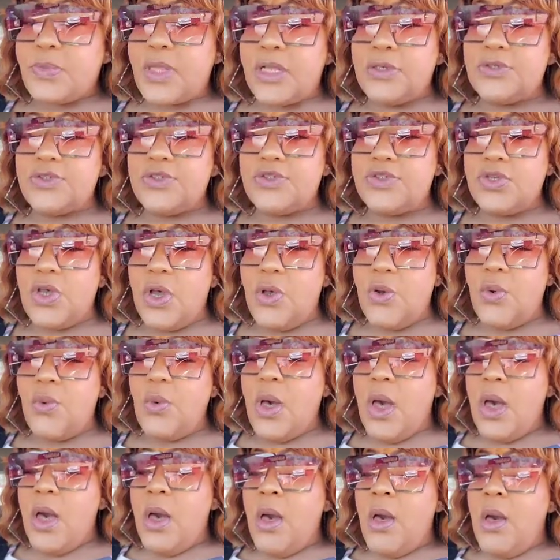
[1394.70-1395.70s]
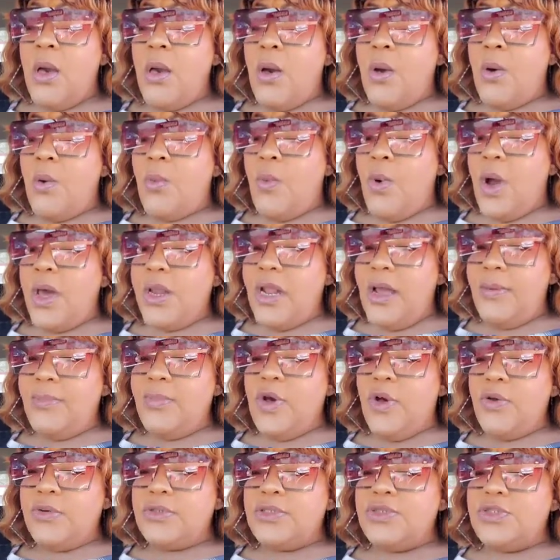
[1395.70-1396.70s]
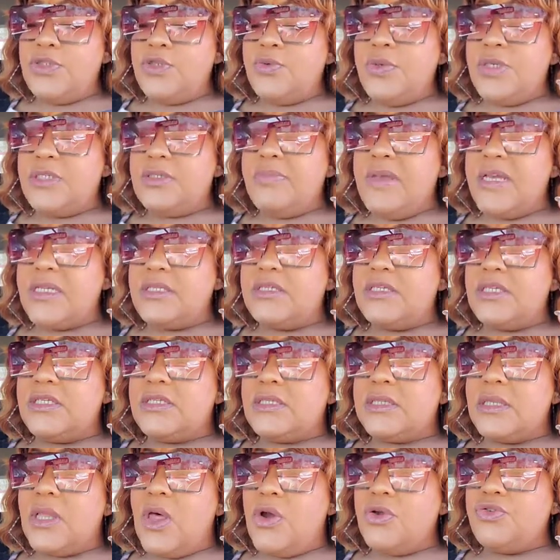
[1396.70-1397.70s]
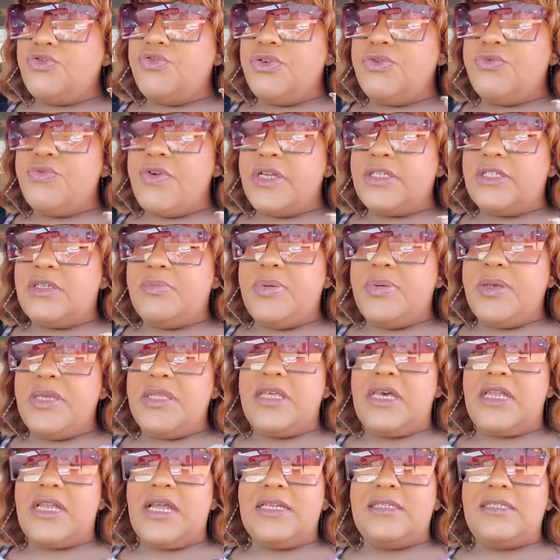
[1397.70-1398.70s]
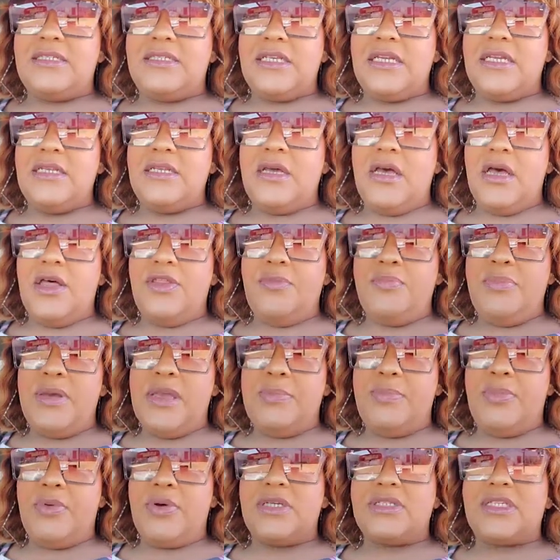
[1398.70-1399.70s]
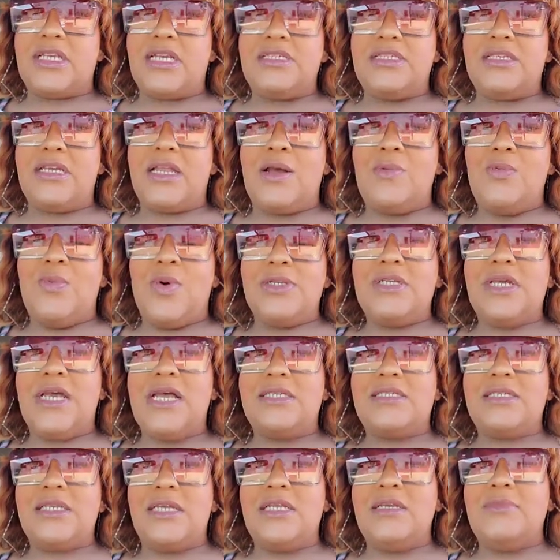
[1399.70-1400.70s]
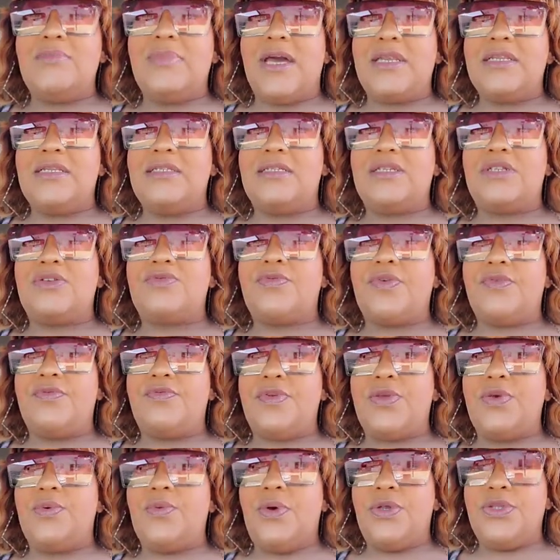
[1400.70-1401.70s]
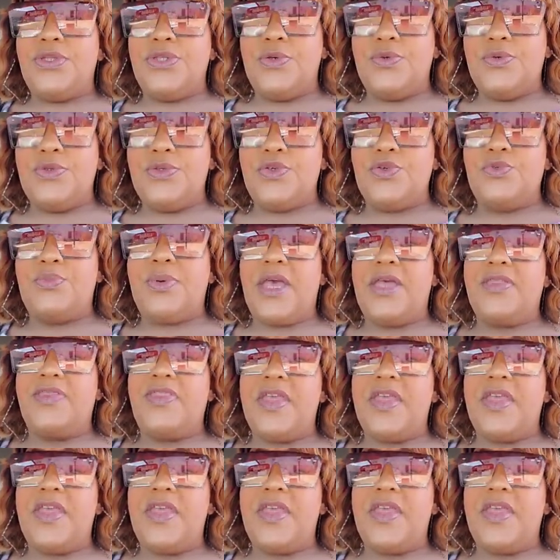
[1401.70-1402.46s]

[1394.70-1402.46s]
So, what I'm going to do is mix this laundry recipe that I seen other people, because I said, I wonder has anybody did a review on YouTube, and